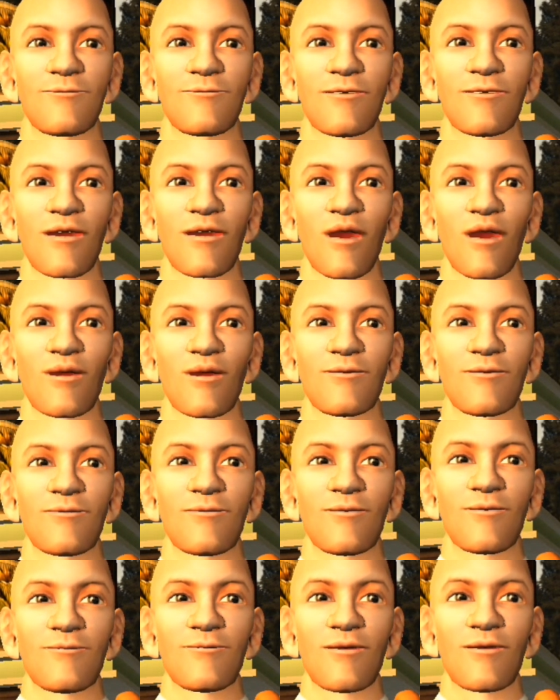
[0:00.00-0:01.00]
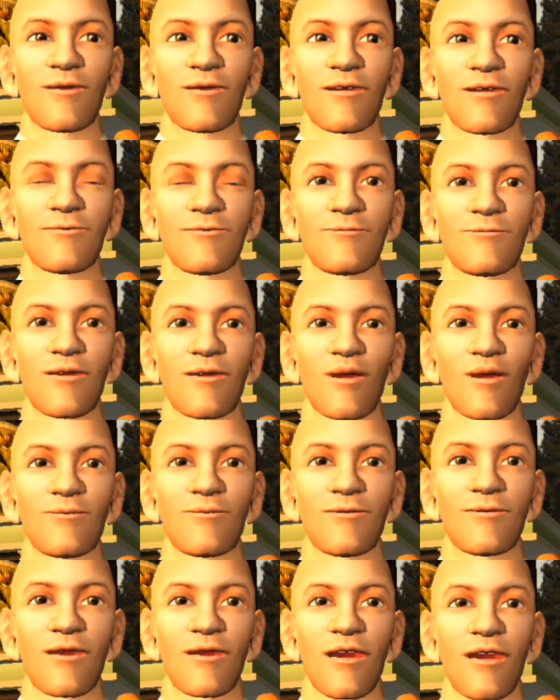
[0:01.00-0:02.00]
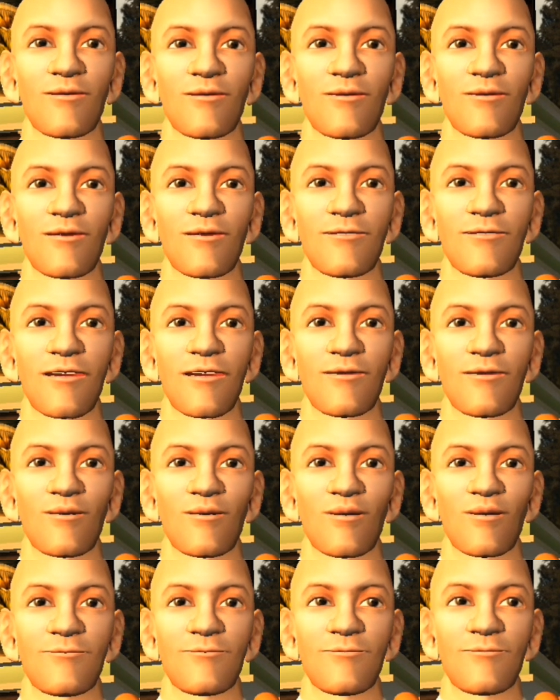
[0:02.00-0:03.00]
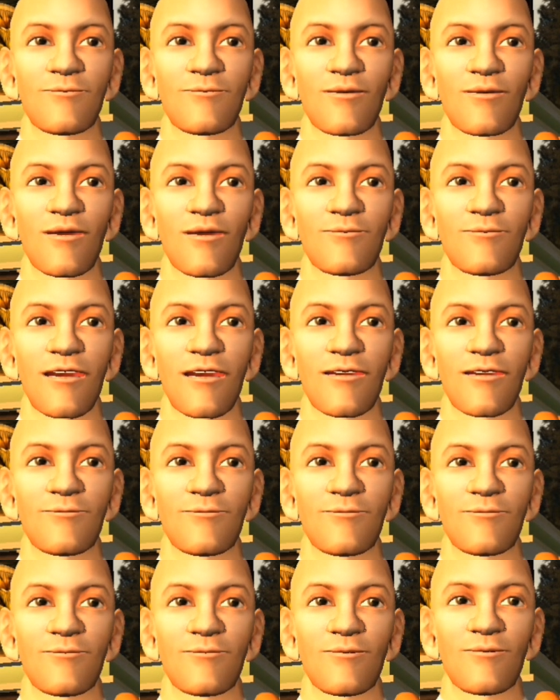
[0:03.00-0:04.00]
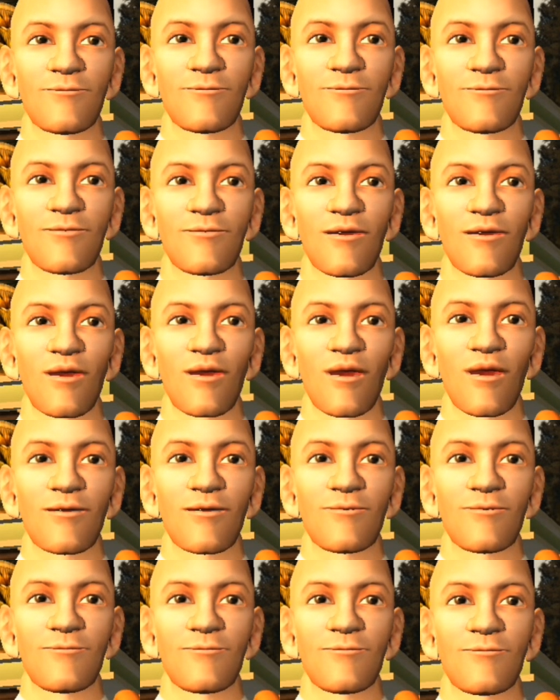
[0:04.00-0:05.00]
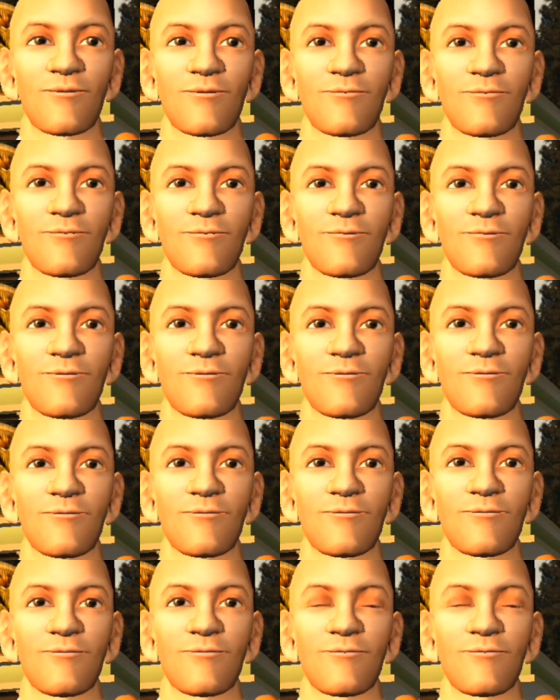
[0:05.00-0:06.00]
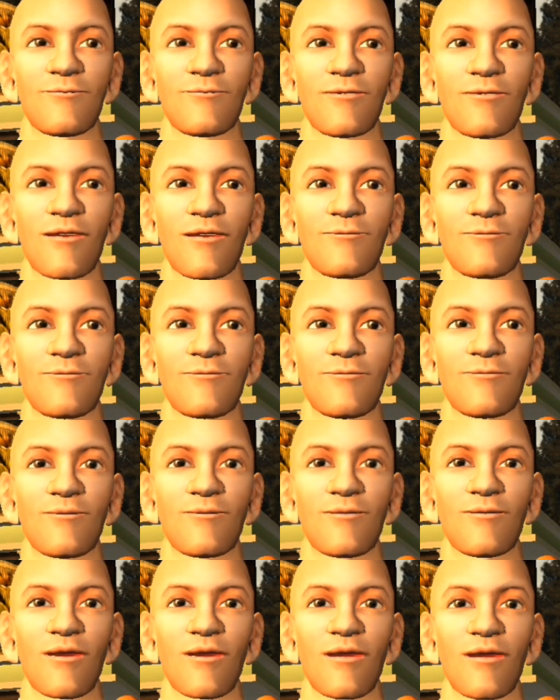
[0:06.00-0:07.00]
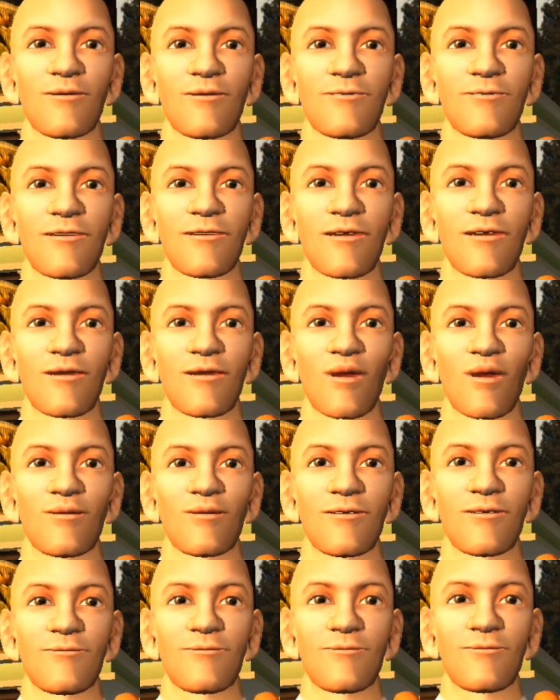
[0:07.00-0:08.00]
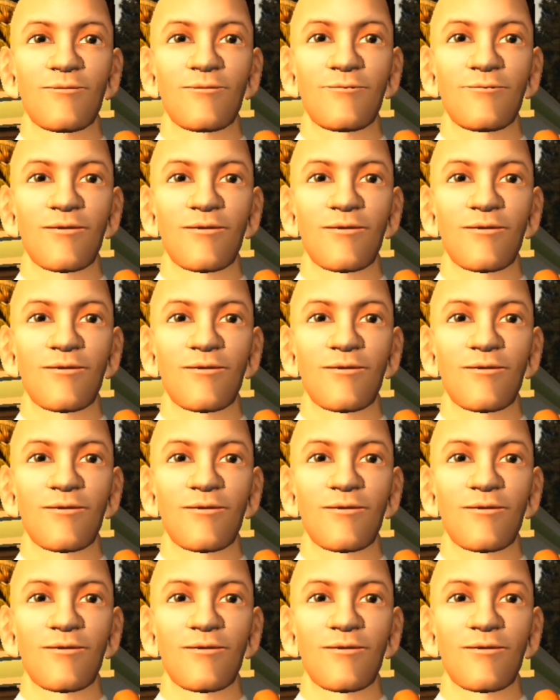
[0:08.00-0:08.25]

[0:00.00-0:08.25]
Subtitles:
in this futile attempt to bring about some permanent state of happiness. And that it just never seems to work.